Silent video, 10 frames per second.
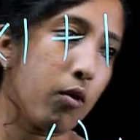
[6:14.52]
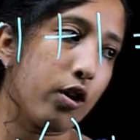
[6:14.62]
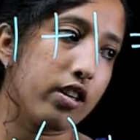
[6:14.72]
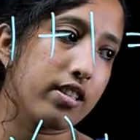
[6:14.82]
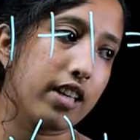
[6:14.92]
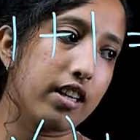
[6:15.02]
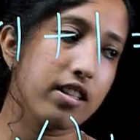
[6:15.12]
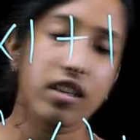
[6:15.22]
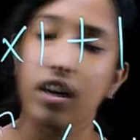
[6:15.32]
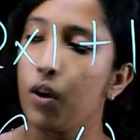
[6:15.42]
modulus, that
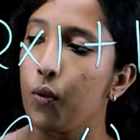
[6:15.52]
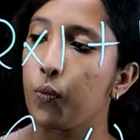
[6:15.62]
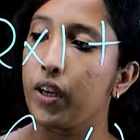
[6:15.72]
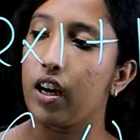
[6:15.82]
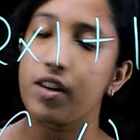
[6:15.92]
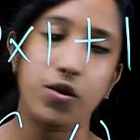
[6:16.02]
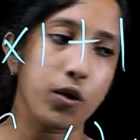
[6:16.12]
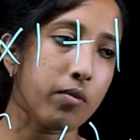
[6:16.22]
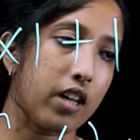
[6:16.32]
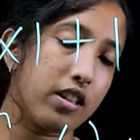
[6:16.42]
is we
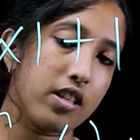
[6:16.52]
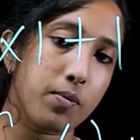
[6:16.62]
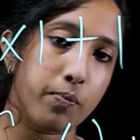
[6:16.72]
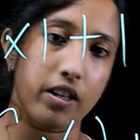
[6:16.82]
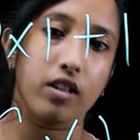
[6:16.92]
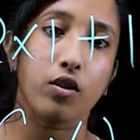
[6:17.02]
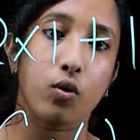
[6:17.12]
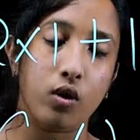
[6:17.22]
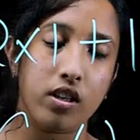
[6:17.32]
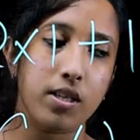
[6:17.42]
assume that the spin, the
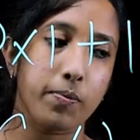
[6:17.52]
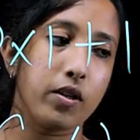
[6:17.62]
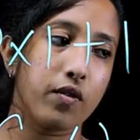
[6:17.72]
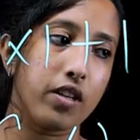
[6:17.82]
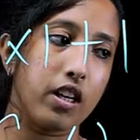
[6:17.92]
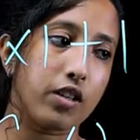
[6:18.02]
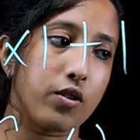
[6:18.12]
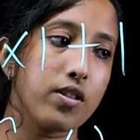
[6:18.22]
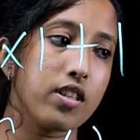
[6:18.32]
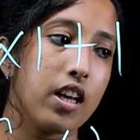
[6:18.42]
total spin of the
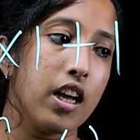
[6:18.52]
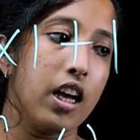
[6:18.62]
electrons